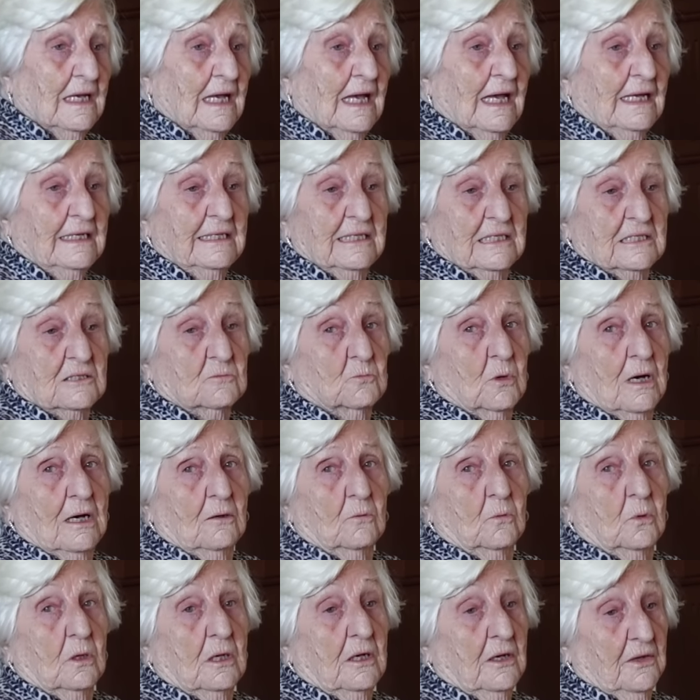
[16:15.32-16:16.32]
And it's
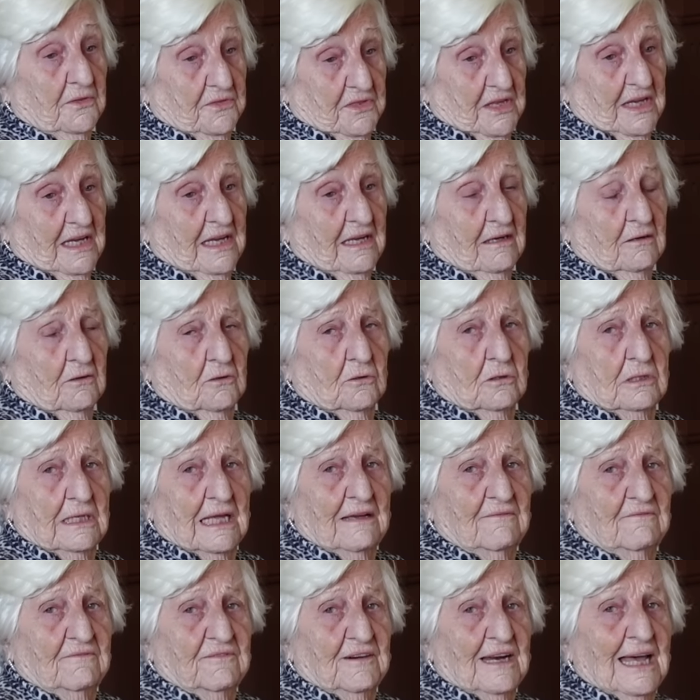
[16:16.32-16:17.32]
well worth it, all
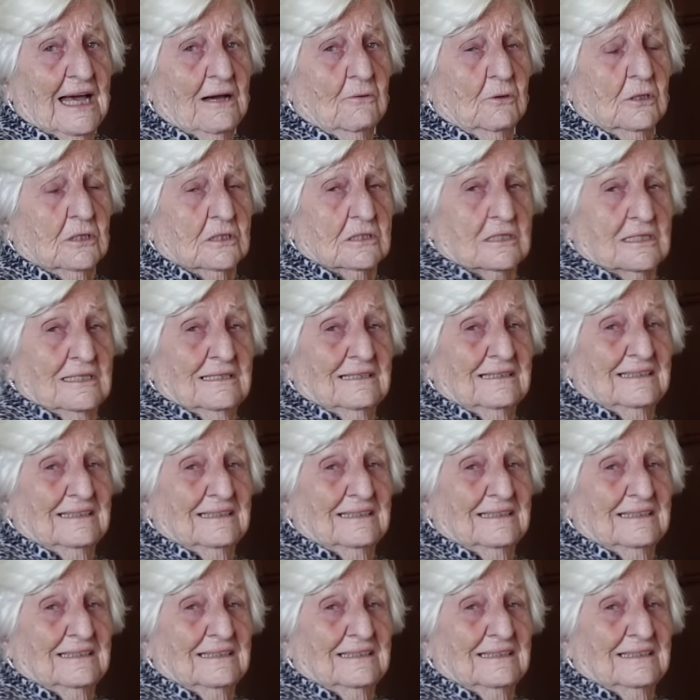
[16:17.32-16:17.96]
them flowers.